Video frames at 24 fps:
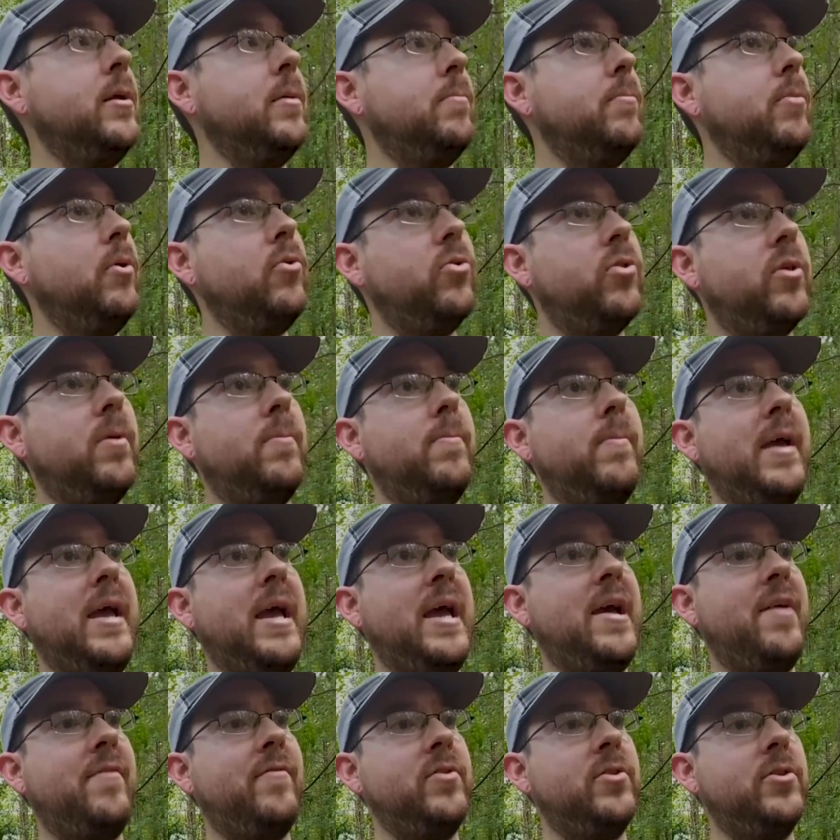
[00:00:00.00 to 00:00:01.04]
Both of them
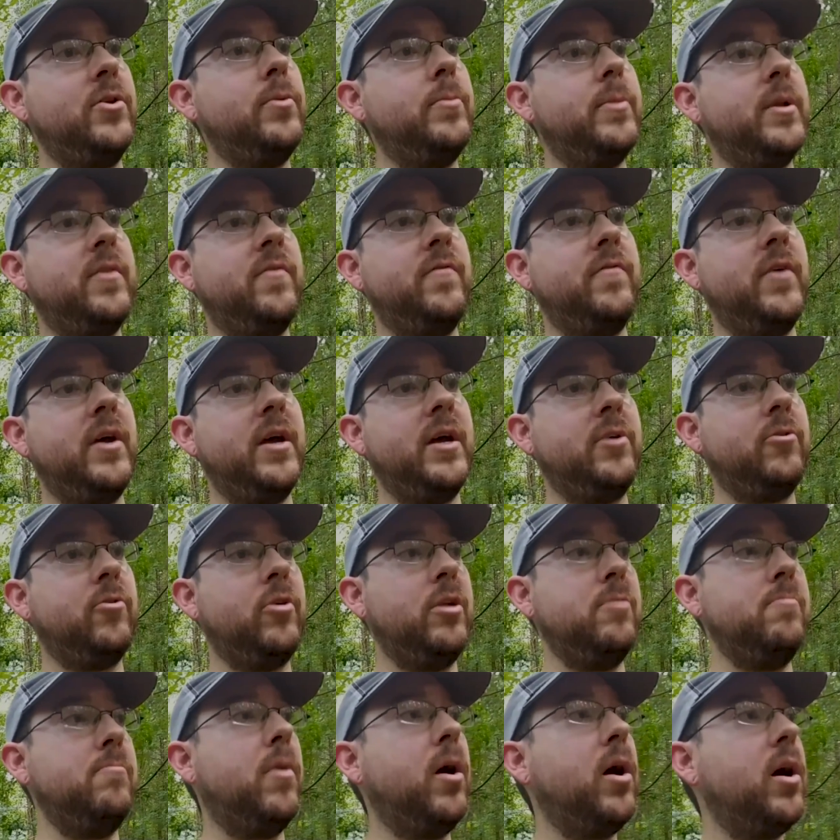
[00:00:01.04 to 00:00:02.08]
have a little bit of
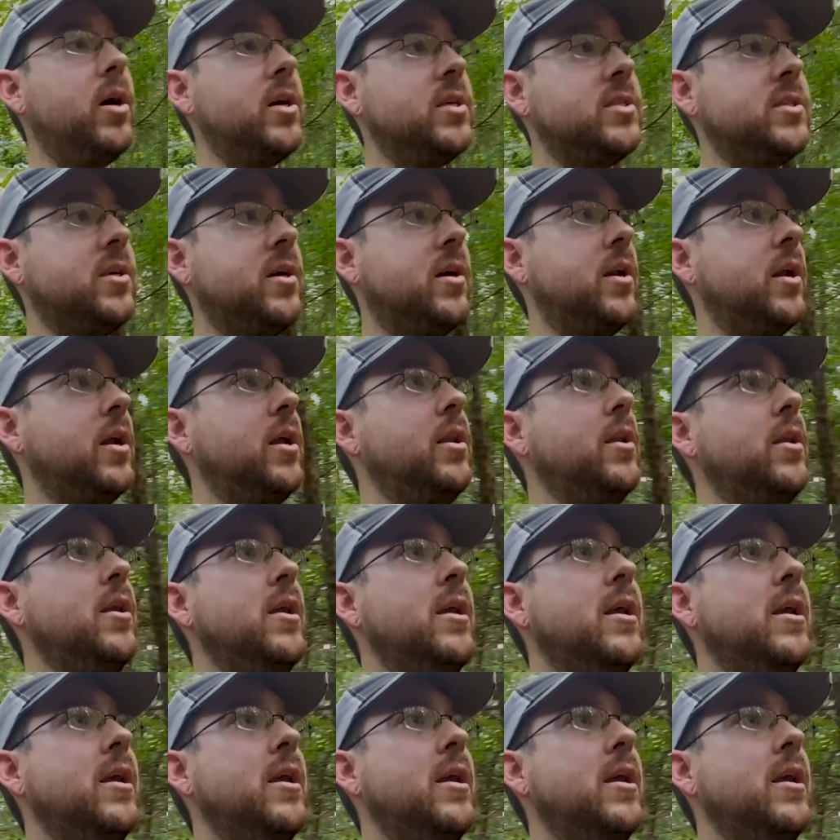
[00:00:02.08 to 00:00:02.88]
green moss on it.